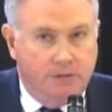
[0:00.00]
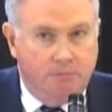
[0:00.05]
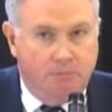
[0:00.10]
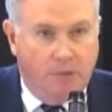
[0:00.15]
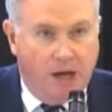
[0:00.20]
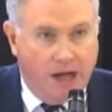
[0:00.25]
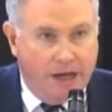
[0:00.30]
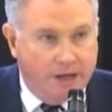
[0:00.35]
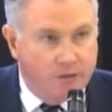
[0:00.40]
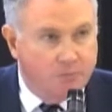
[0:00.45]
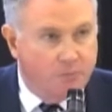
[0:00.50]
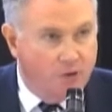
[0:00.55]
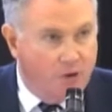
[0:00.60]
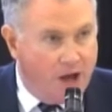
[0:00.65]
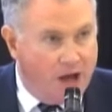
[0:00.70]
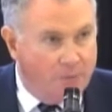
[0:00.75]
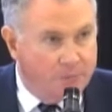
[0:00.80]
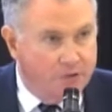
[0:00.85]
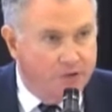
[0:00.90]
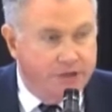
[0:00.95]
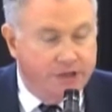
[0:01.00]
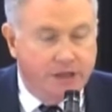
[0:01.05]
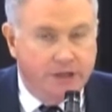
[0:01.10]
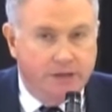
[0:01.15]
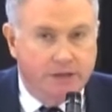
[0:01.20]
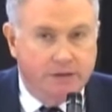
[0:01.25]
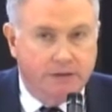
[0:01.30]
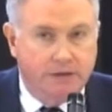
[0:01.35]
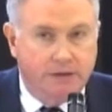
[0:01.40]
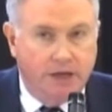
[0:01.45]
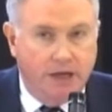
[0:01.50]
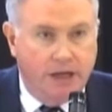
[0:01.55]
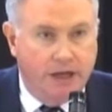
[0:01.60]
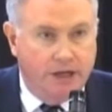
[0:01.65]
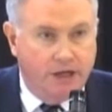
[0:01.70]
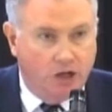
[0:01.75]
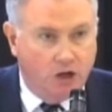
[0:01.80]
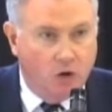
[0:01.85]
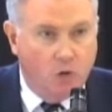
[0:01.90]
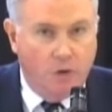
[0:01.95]
buying property
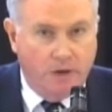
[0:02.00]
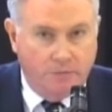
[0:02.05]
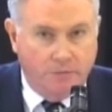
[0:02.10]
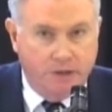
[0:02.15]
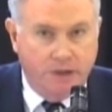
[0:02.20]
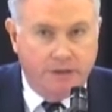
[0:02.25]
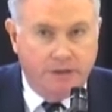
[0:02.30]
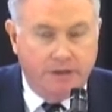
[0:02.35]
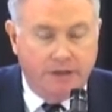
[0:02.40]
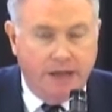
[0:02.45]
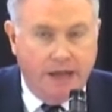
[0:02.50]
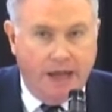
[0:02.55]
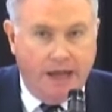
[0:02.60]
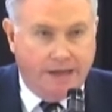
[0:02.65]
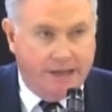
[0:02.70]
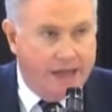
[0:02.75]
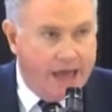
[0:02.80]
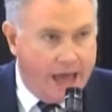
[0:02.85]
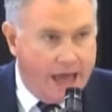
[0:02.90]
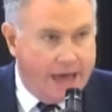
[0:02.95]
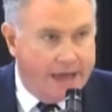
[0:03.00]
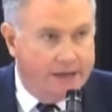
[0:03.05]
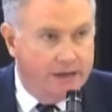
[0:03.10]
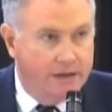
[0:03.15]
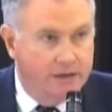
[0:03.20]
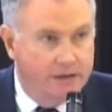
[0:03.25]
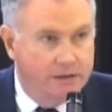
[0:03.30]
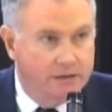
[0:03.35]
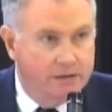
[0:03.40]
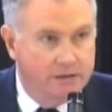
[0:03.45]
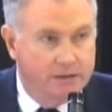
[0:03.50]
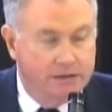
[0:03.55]
and equipment and cattle